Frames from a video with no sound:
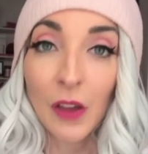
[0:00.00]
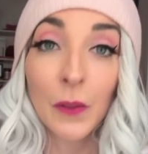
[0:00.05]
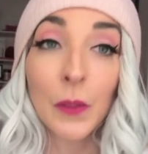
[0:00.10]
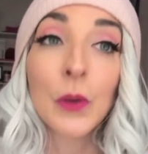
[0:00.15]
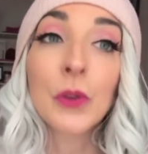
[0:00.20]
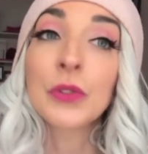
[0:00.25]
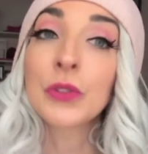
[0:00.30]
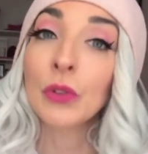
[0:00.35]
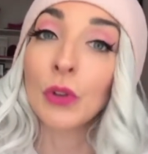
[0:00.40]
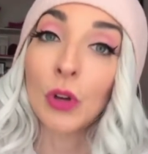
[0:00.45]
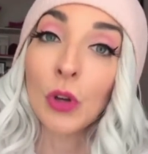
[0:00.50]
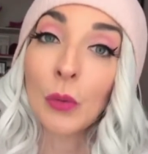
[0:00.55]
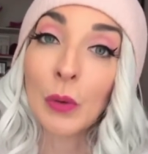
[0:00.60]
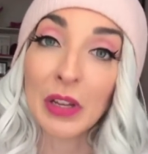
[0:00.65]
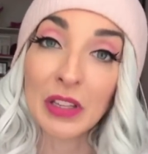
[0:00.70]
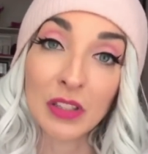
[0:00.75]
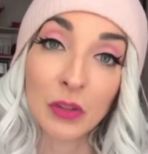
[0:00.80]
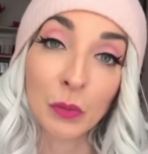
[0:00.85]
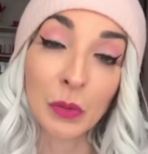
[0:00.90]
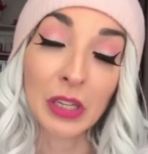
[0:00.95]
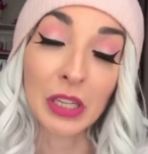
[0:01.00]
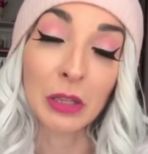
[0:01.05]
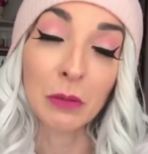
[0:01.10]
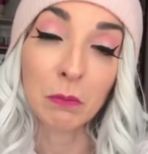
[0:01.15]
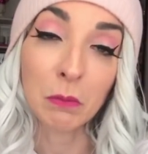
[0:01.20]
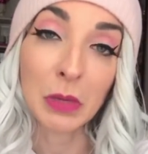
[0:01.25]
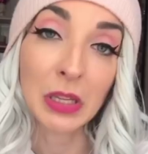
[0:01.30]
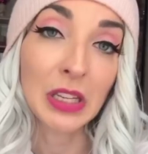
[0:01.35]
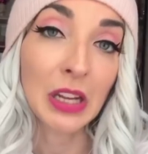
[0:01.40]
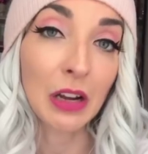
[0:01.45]
Those are all ways that we
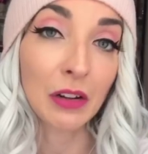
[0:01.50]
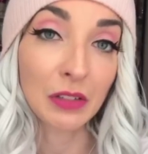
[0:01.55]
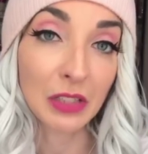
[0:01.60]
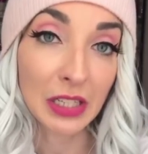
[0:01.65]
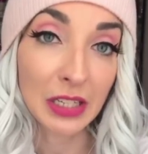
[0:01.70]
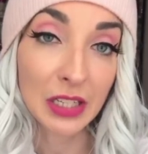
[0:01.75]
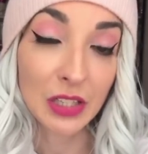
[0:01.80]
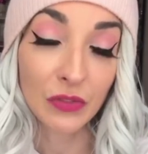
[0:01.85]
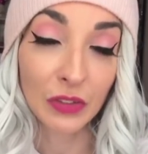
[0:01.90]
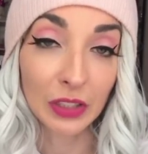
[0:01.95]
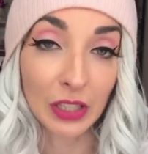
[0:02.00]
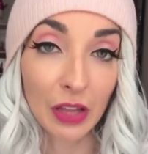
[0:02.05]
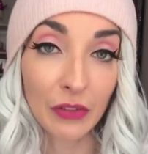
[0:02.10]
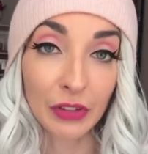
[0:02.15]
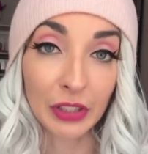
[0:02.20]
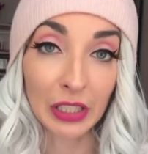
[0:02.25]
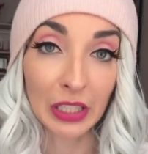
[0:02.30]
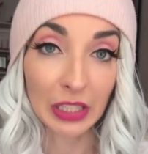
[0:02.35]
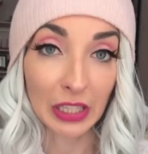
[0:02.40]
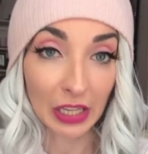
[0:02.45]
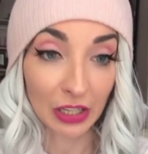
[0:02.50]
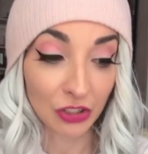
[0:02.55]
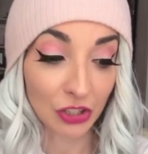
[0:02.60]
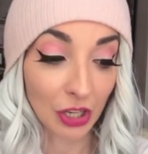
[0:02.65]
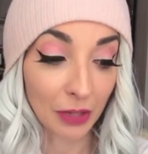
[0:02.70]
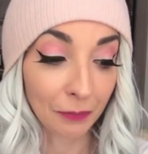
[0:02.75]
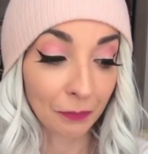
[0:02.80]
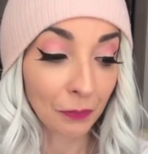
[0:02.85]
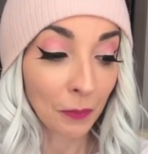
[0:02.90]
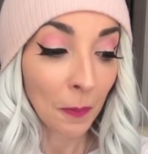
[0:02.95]
can meet our needs for love and
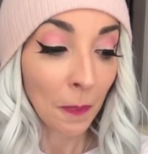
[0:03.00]
connection.